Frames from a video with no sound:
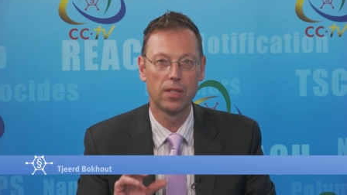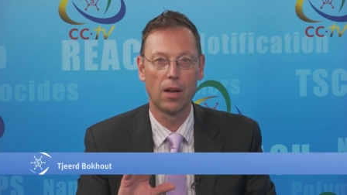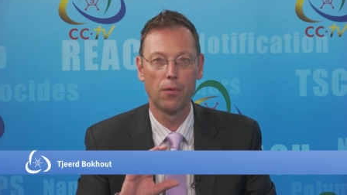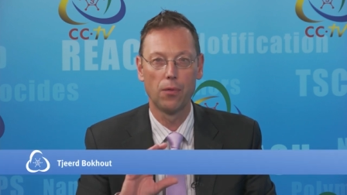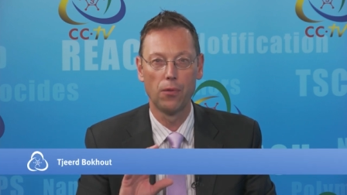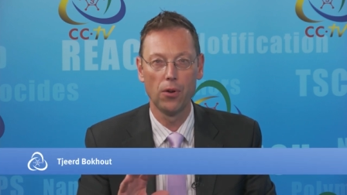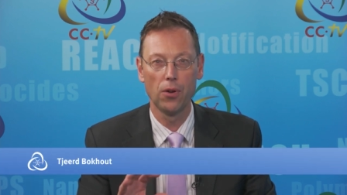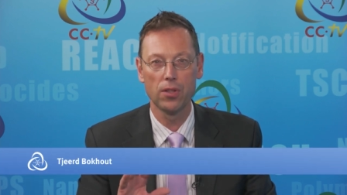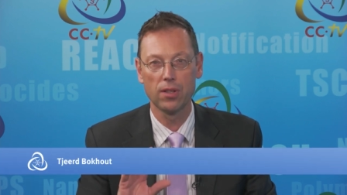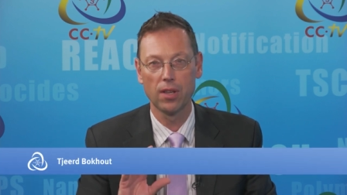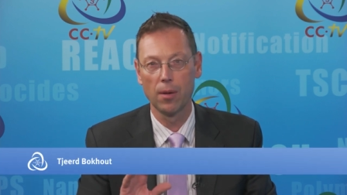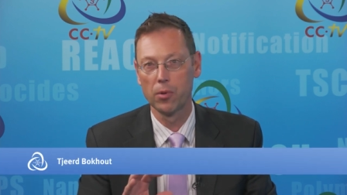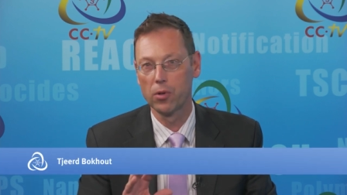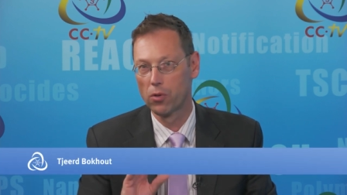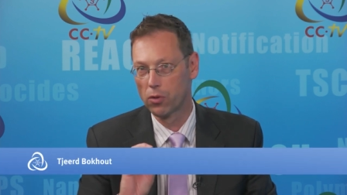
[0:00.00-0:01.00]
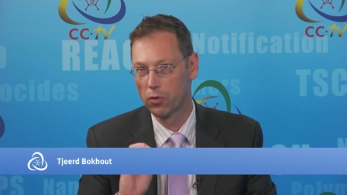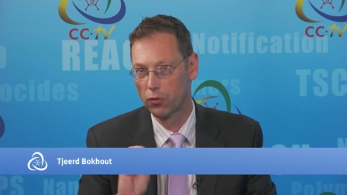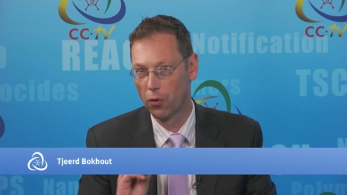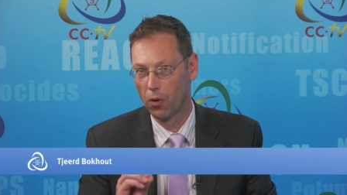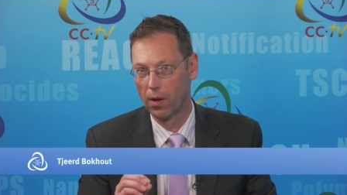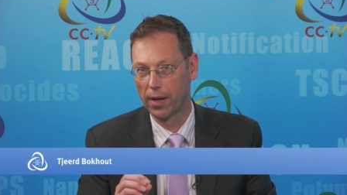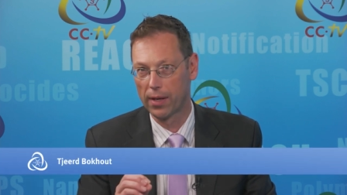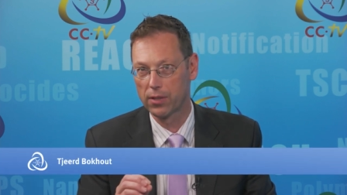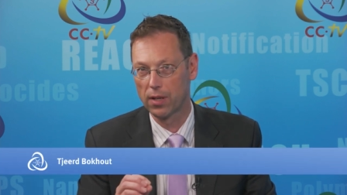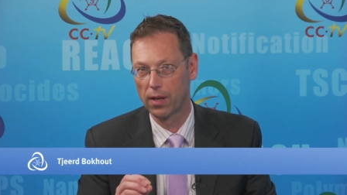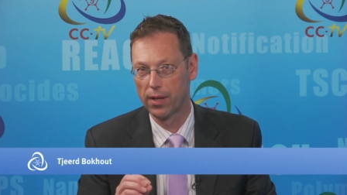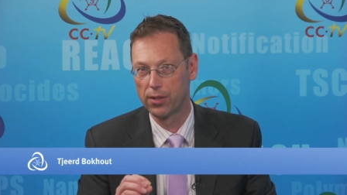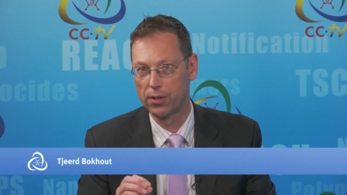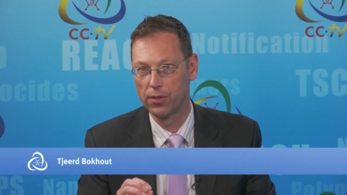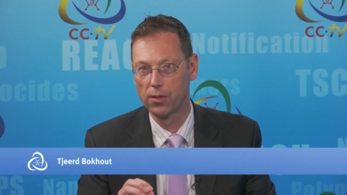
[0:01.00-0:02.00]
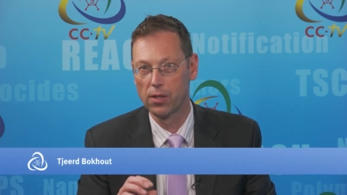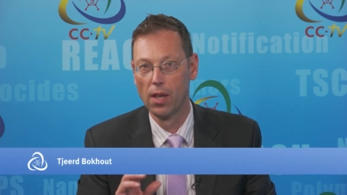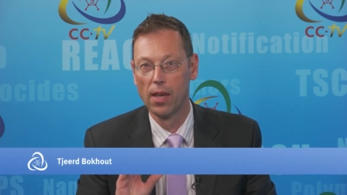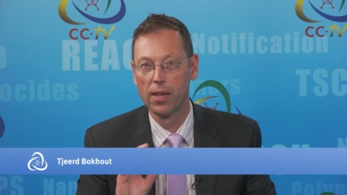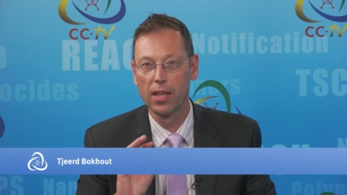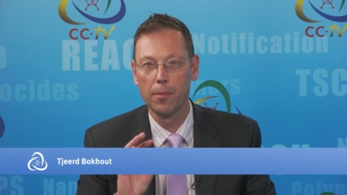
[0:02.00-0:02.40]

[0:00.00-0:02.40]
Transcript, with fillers: diverse chemical control legislations